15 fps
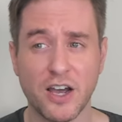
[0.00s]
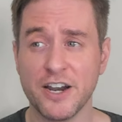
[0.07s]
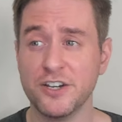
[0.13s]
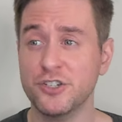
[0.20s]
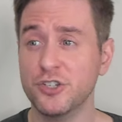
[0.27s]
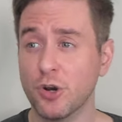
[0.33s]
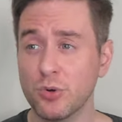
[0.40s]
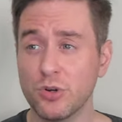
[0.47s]
I
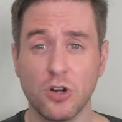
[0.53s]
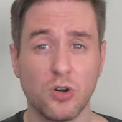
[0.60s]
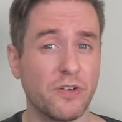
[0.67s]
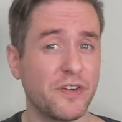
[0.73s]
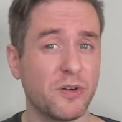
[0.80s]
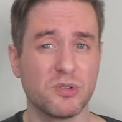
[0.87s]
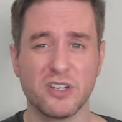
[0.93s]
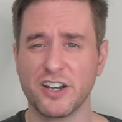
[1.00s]
don't know
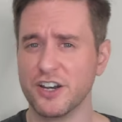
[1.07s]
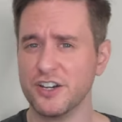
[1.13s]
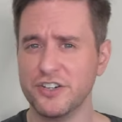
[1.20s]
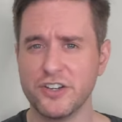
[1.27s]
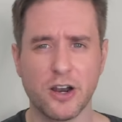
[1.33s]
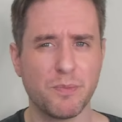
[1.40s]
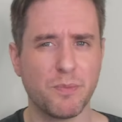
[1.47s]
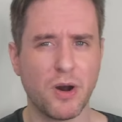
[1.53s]
if it was like a
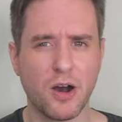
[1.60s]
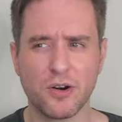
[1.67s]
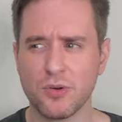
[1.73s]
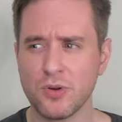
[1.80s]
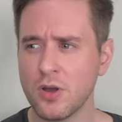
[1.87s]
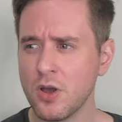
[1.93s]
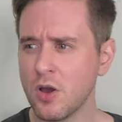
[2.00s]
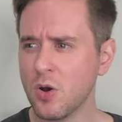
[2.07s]
dud
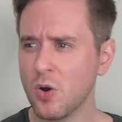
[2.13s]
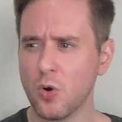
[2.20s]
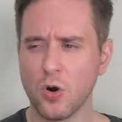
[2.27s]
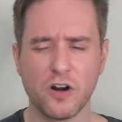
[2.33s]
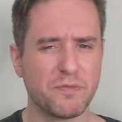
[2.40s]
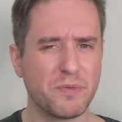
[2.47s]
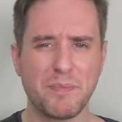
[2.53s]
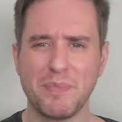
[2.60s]
bottle or
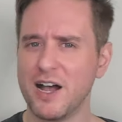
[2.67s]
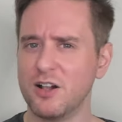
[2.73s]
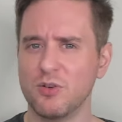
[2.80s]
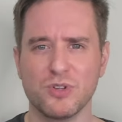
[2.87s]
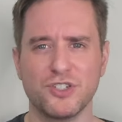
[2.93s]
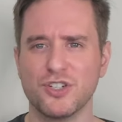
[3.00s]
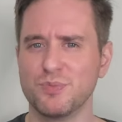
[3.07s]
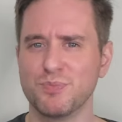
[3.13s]
if my palate
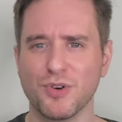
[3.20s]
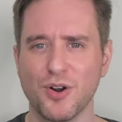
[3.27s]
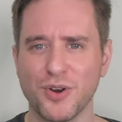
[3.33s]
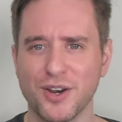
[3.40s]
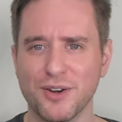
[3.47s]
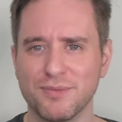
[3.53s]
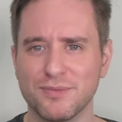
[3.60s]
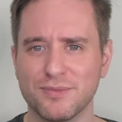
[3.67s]
was just broken.